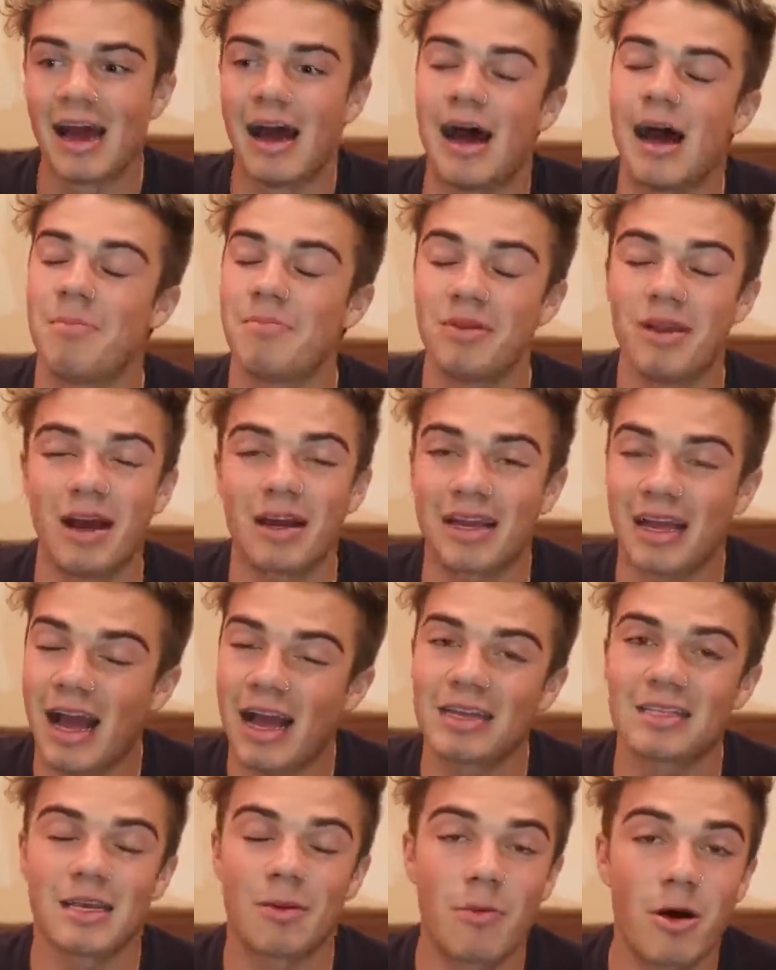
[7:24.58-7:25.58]

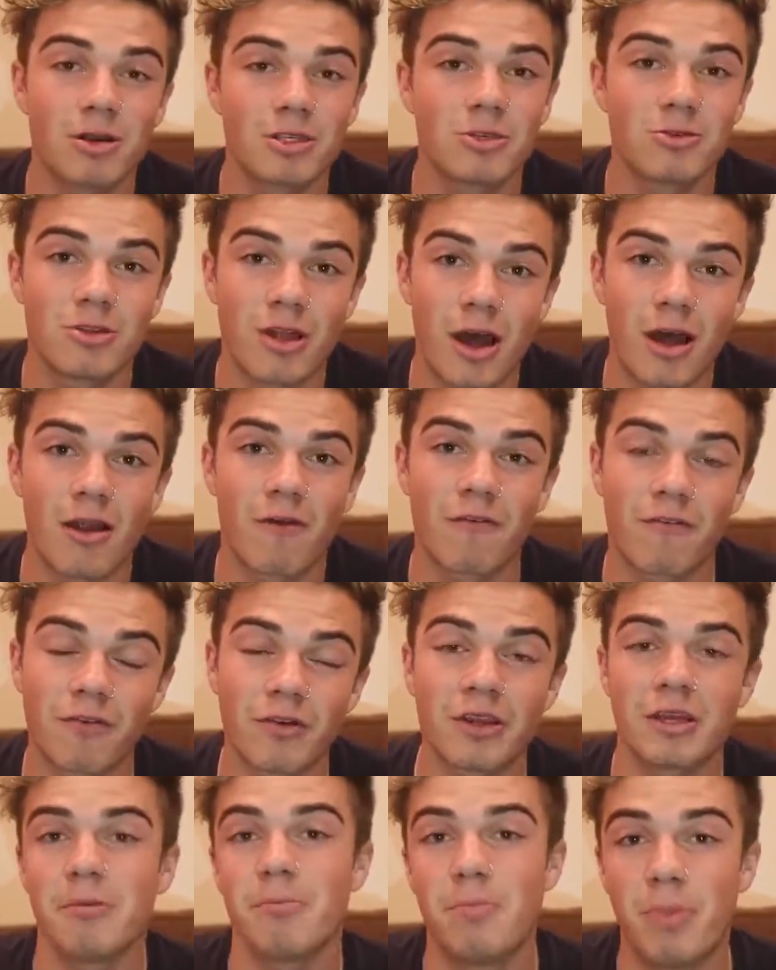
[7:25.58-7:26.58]
Guys, I'm also not a
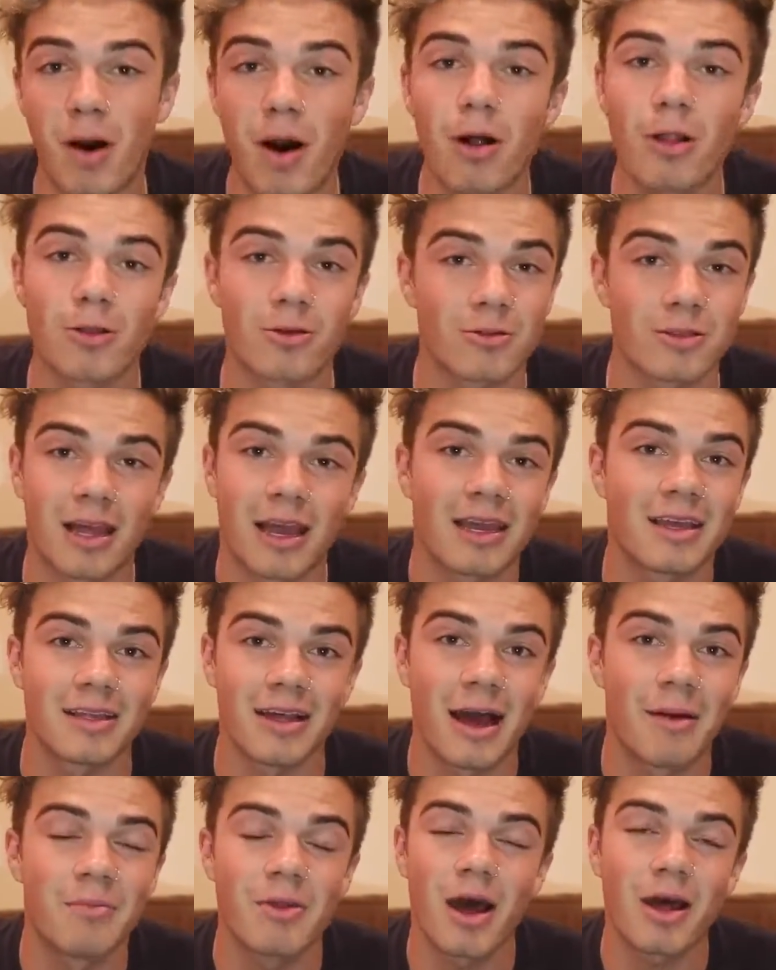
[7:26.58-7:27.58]
freaking baller. Like,
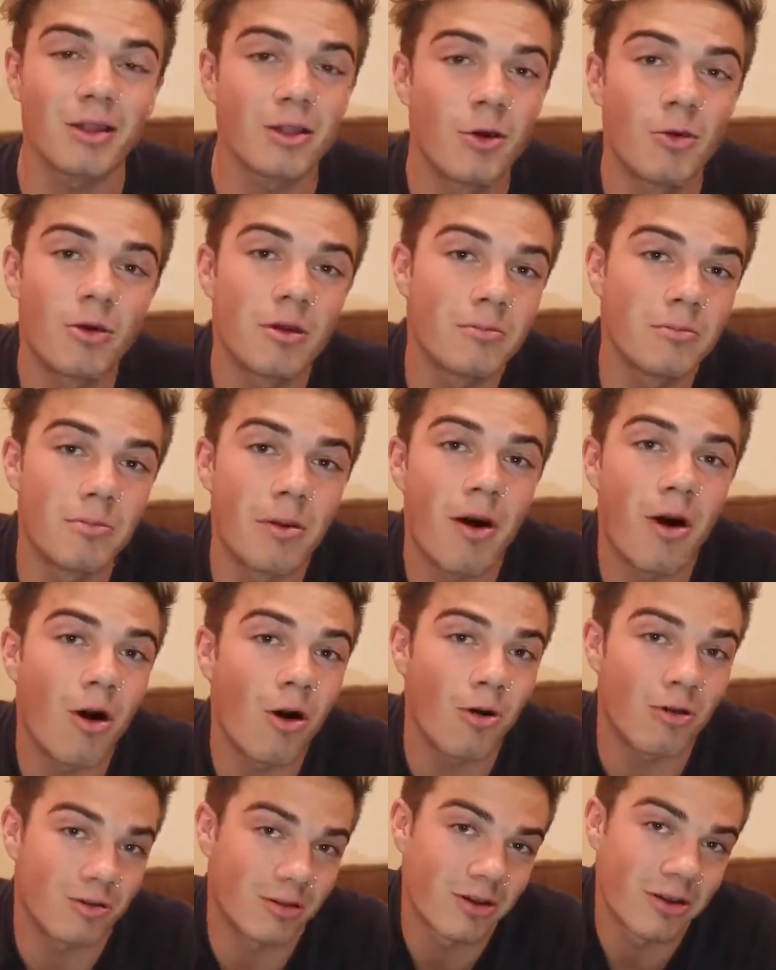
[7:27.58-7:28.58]
I'm not Logan
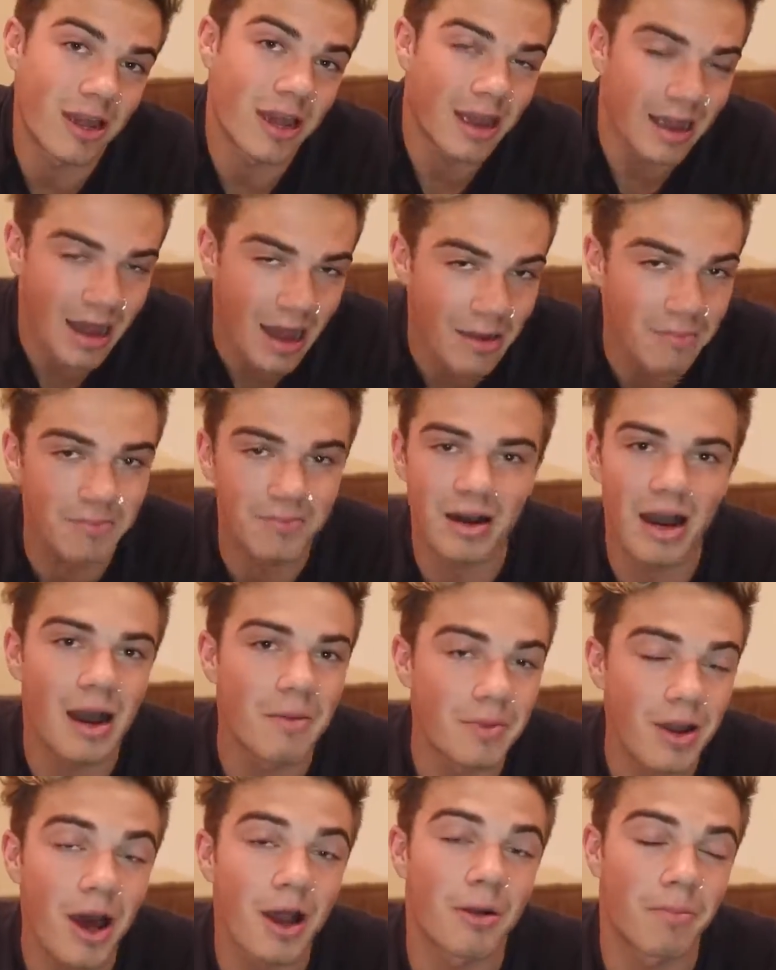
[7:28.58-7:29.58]
Paul, okay?
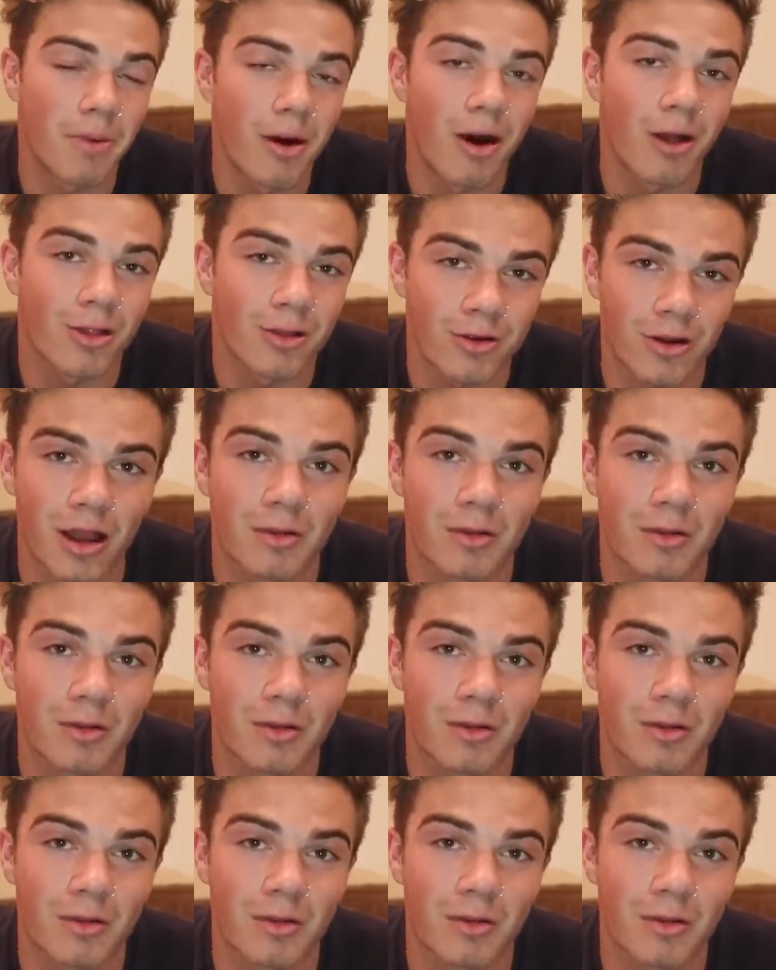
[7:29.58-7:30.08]
I'm not a baller.